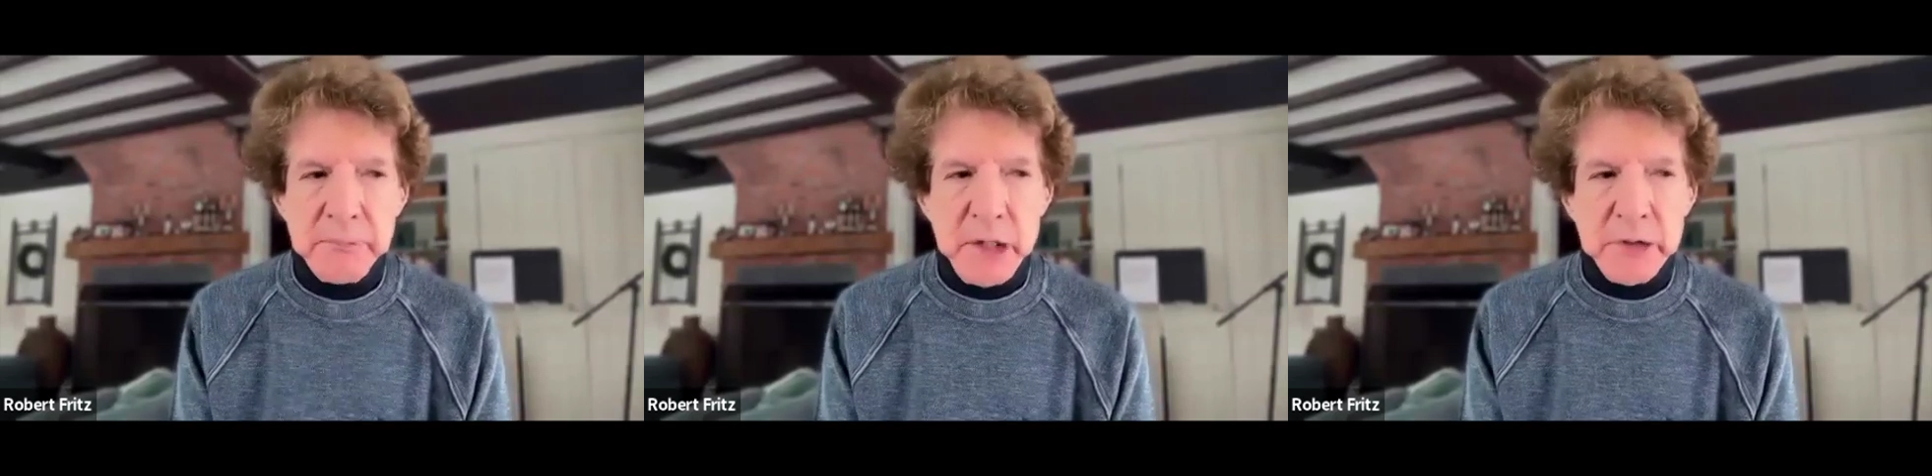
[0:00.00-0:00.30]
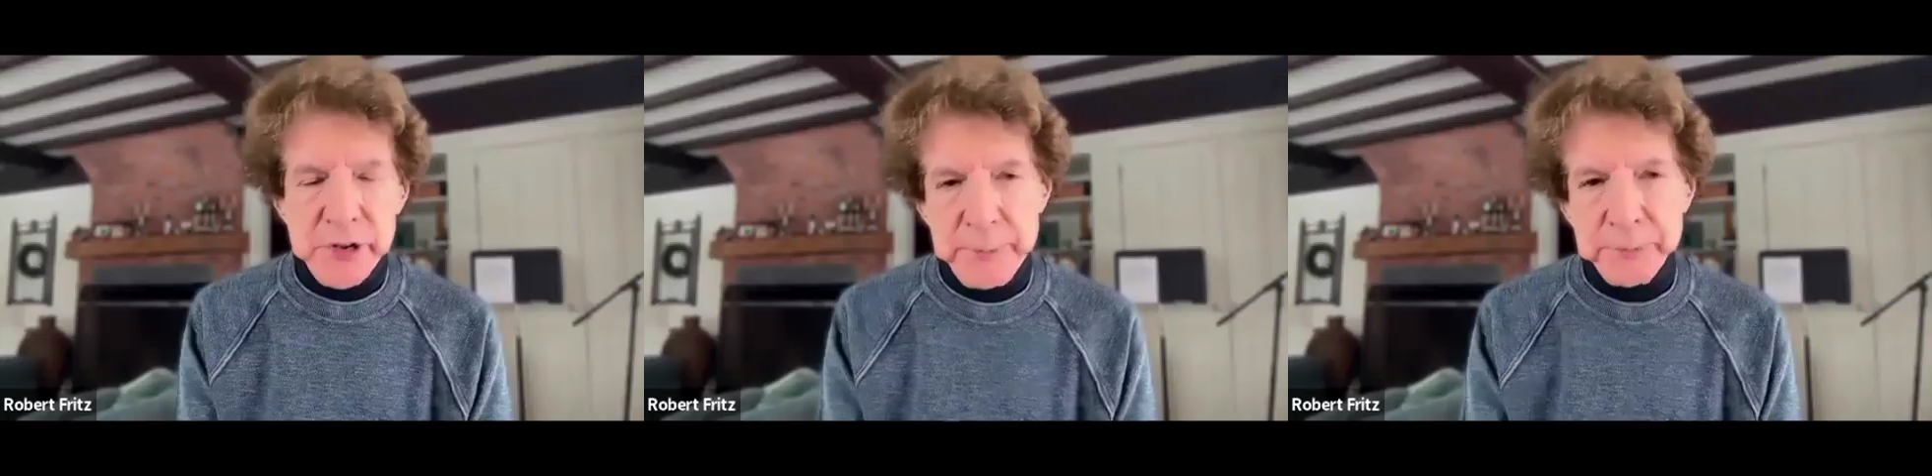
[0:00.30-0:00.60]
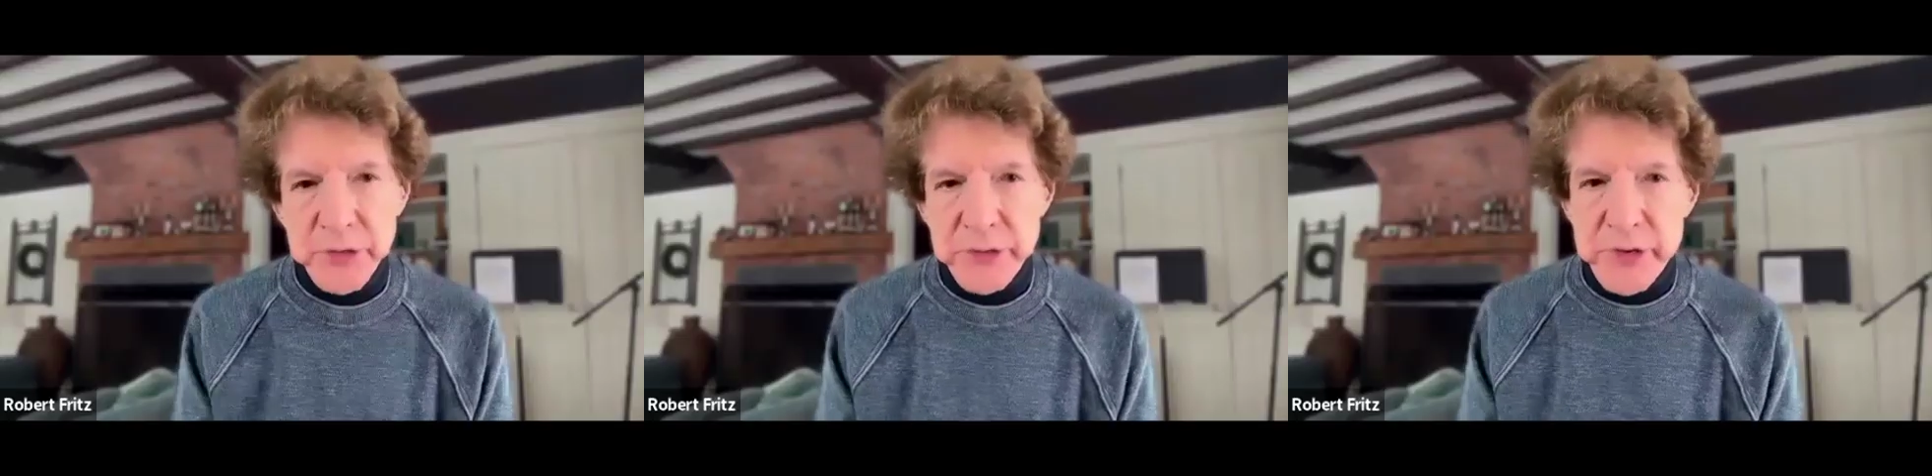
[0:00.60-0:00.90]

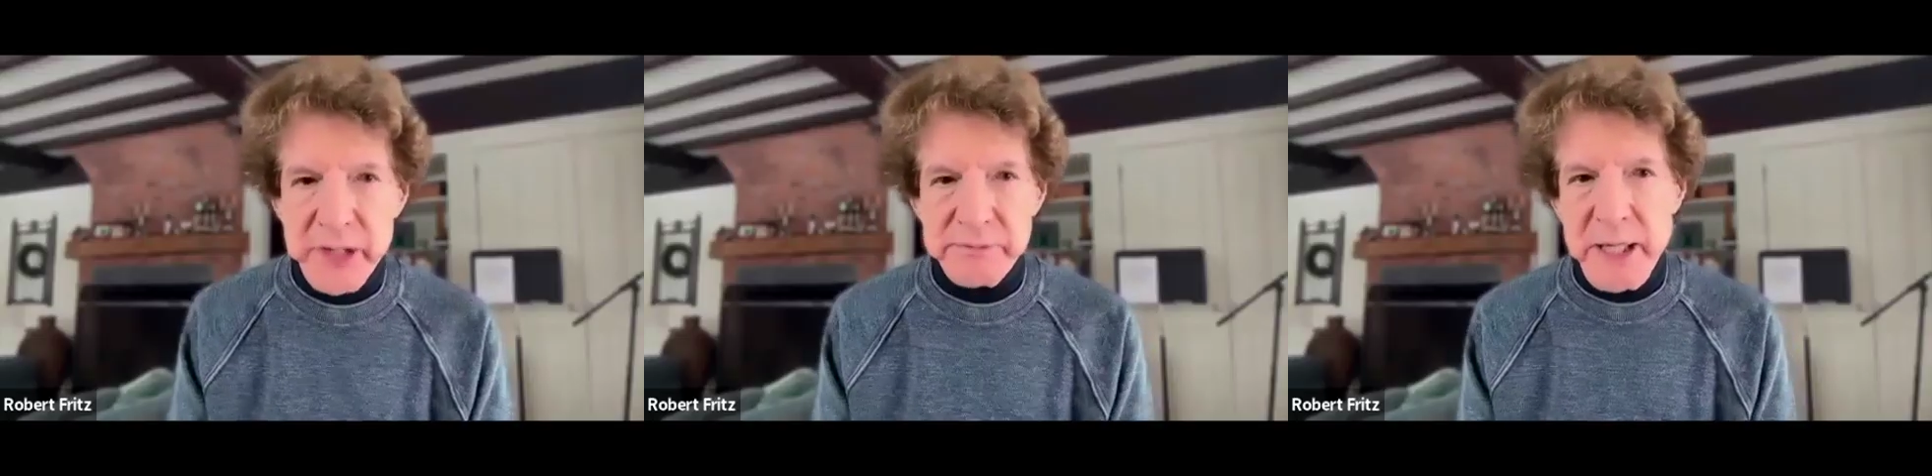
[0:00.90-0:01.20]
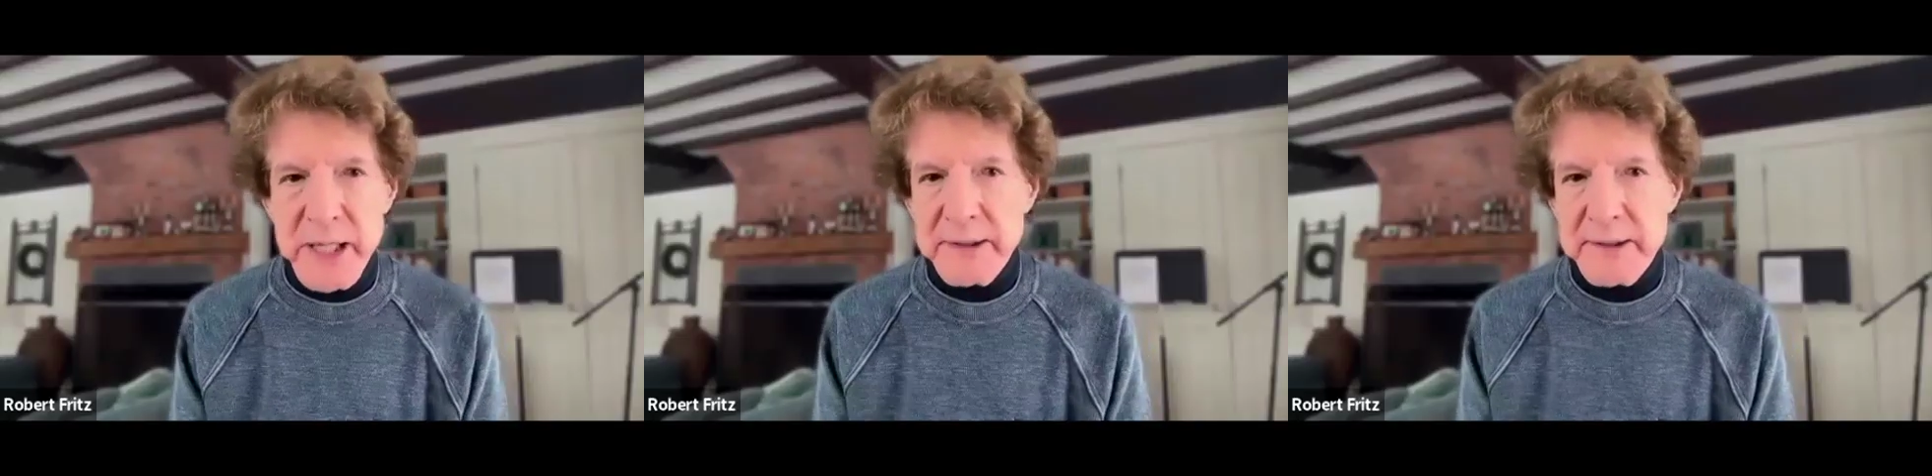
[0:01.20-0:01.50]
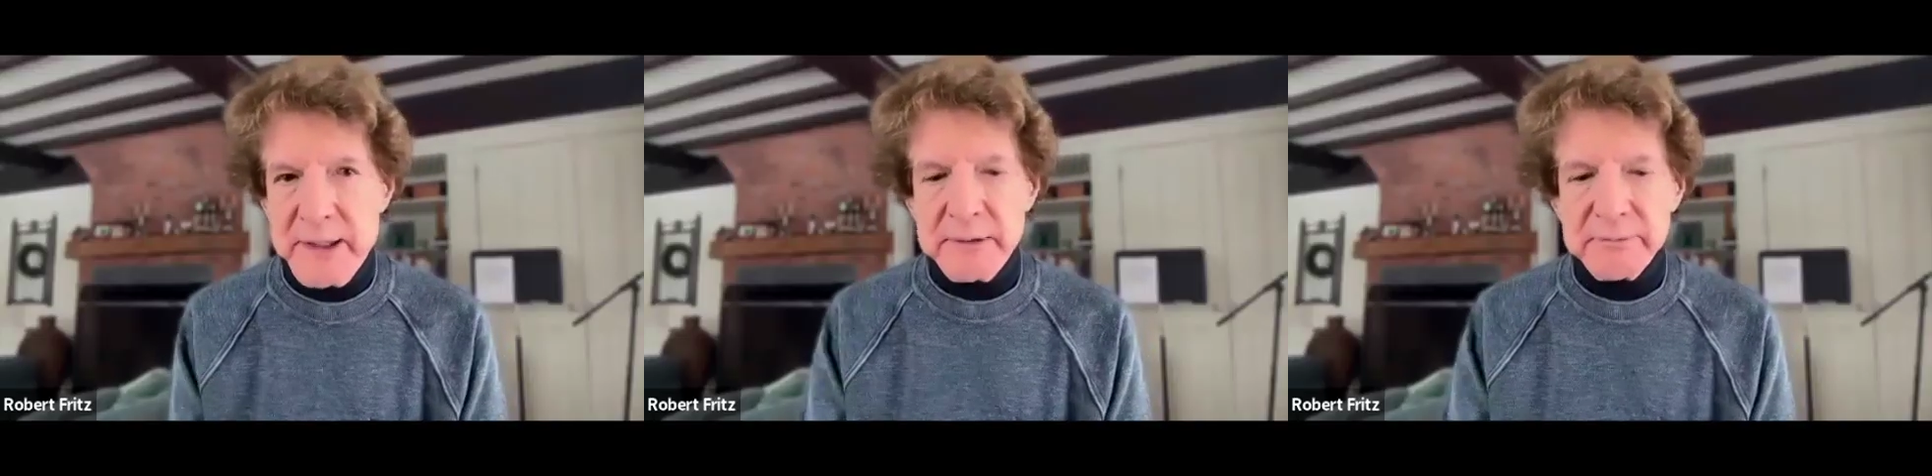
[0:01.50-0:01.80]
assumptions they've made
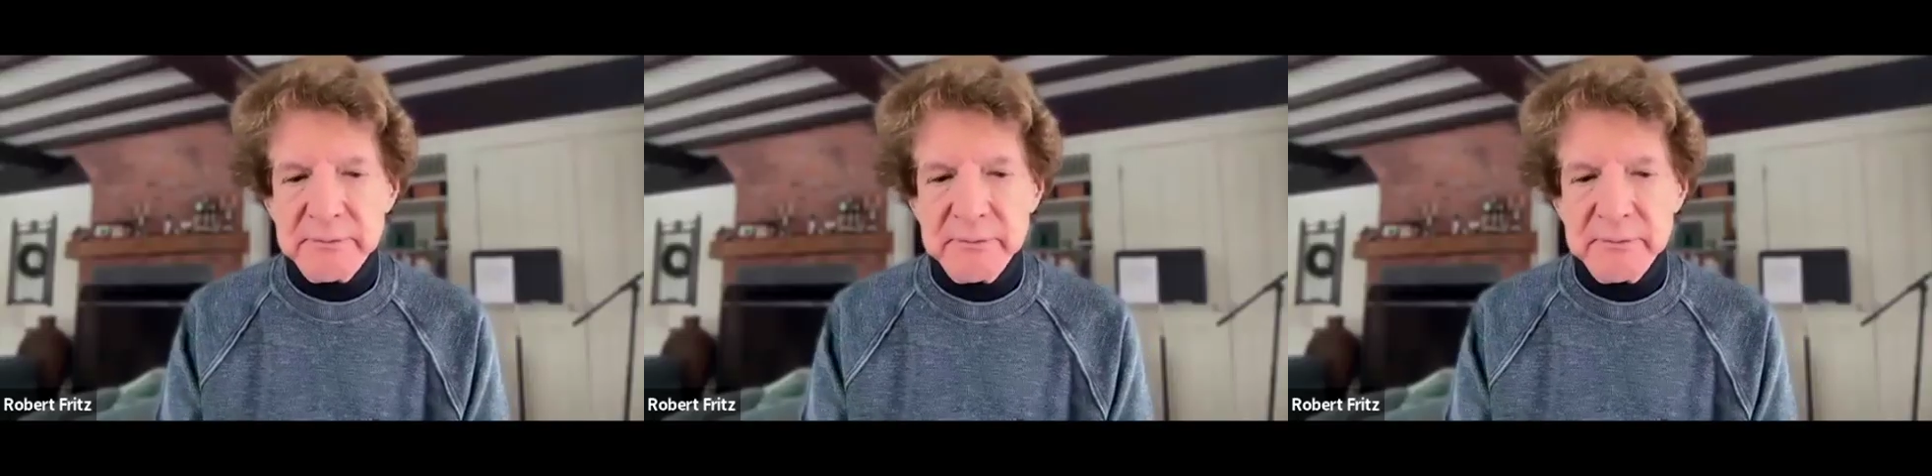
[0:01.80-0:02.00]
that